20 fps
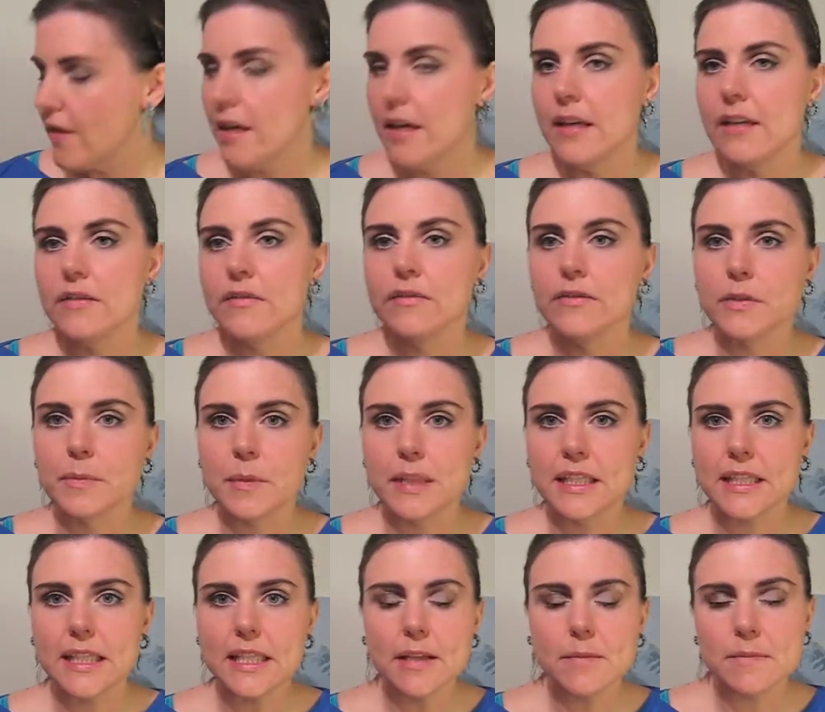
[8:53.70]
then for my
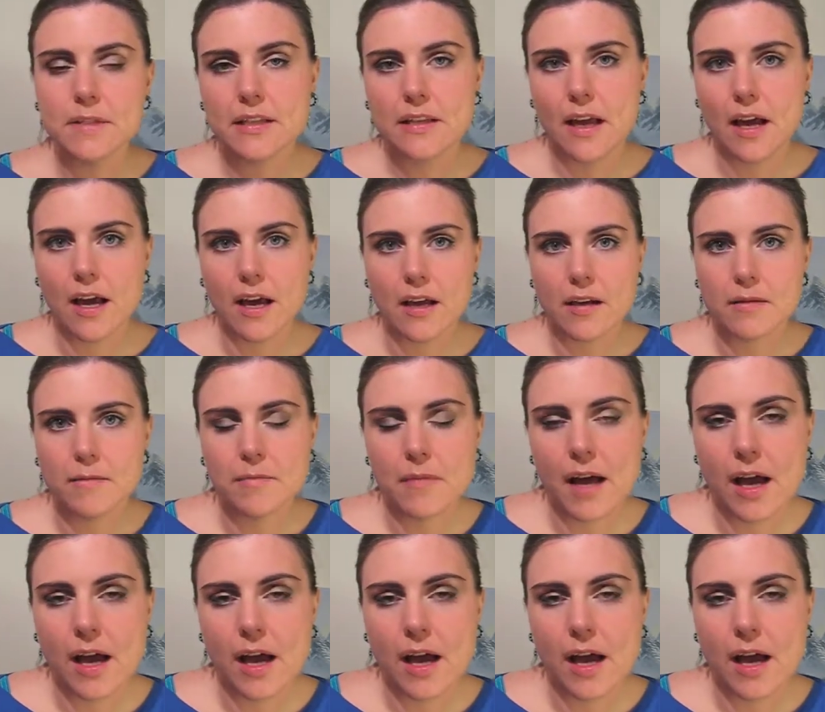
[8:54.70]
lips um,